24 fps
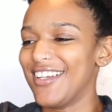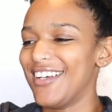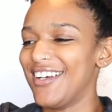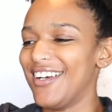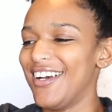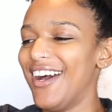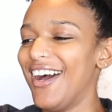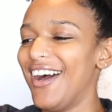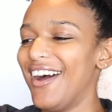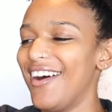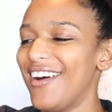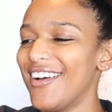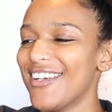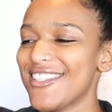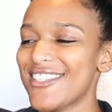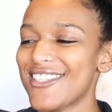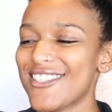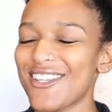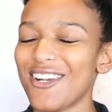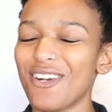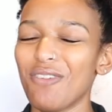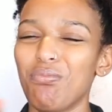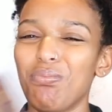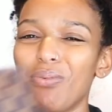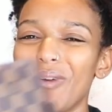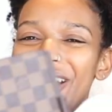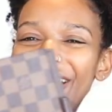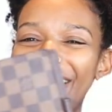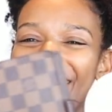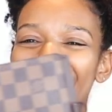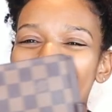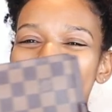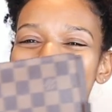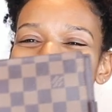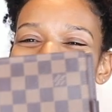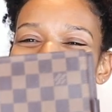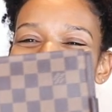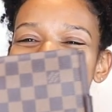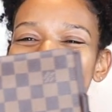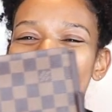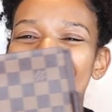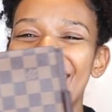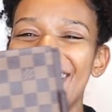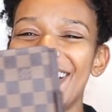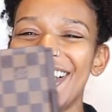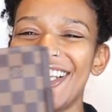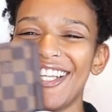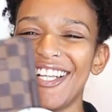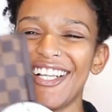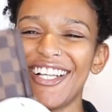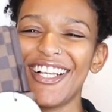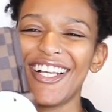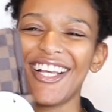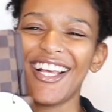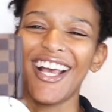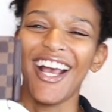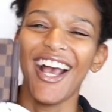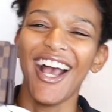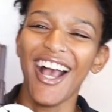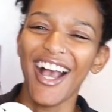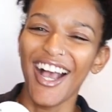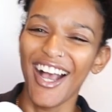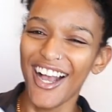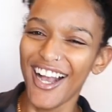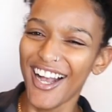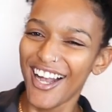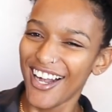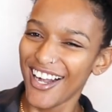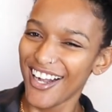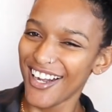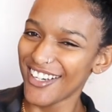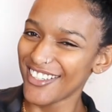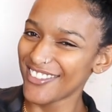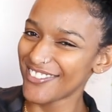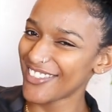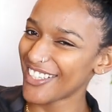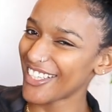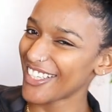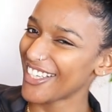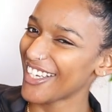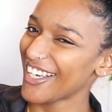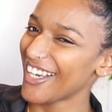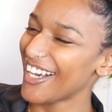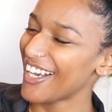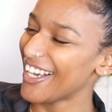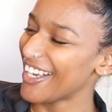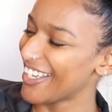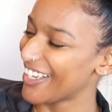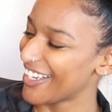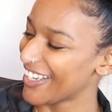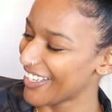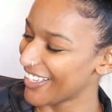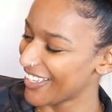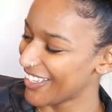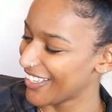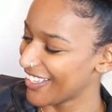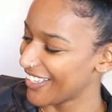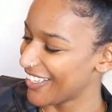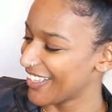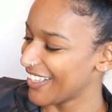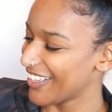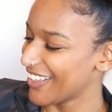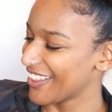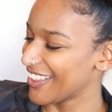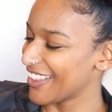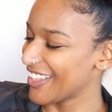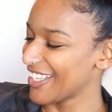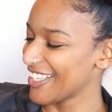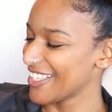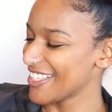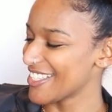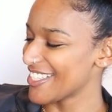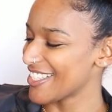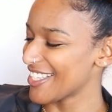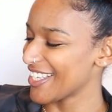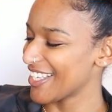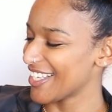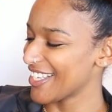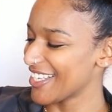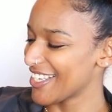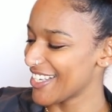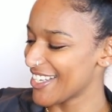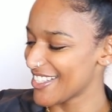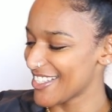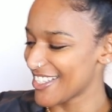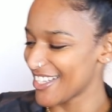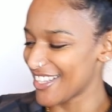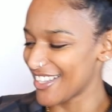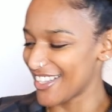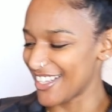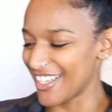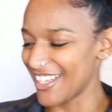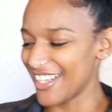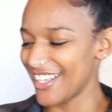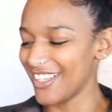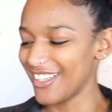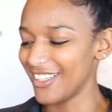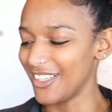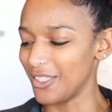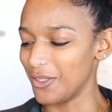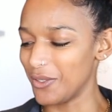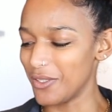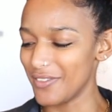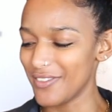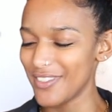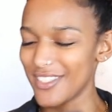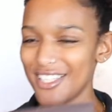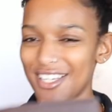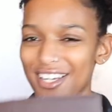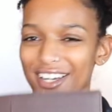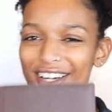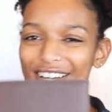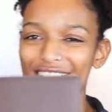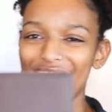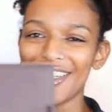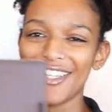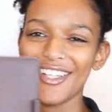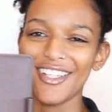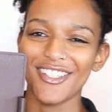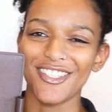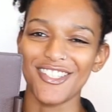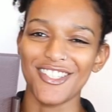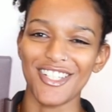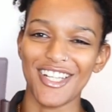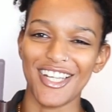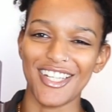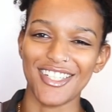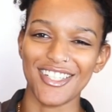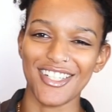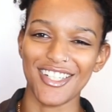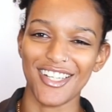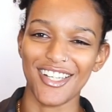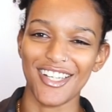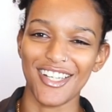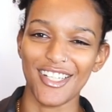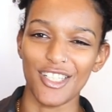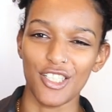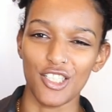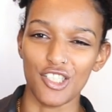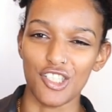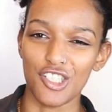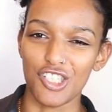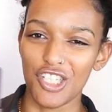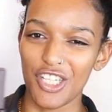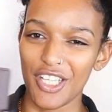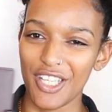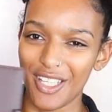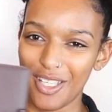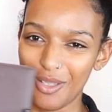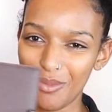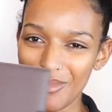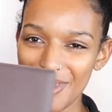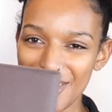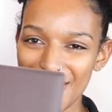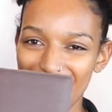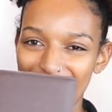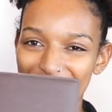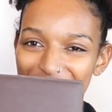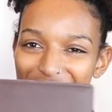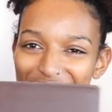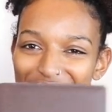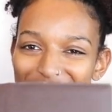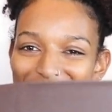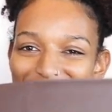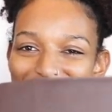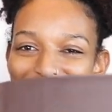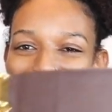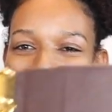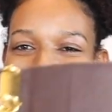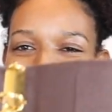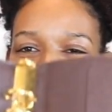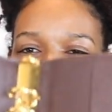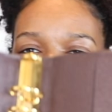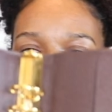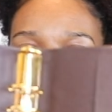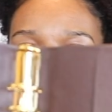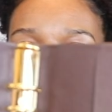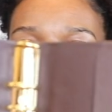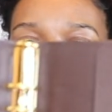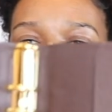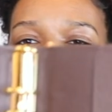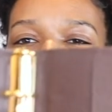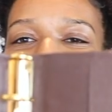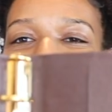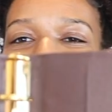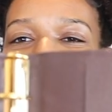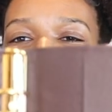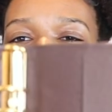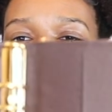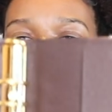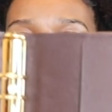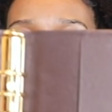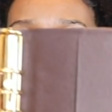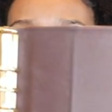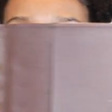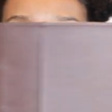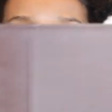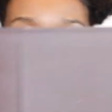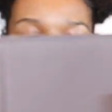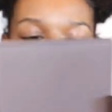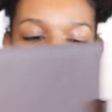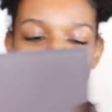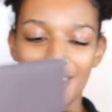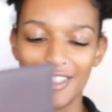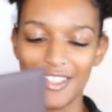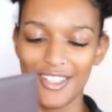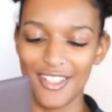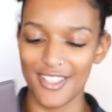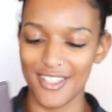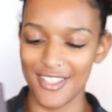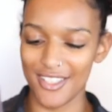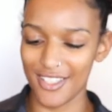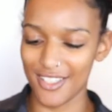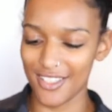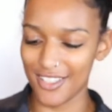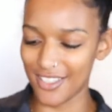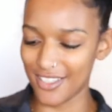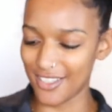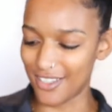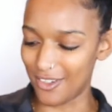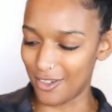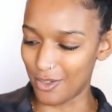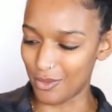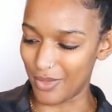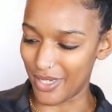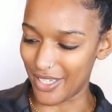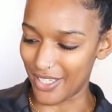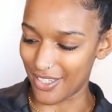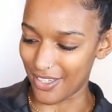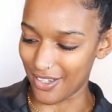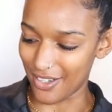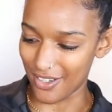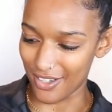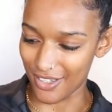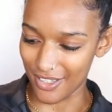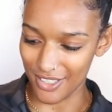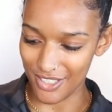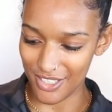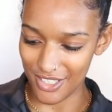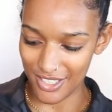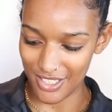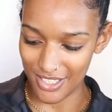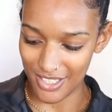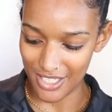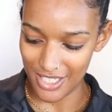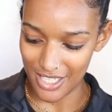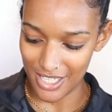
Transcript: Oh, it's so pretty. Oh my god. This is the Louis Vuitton Agenda GM size. Look how good it looks. Oh my gosh.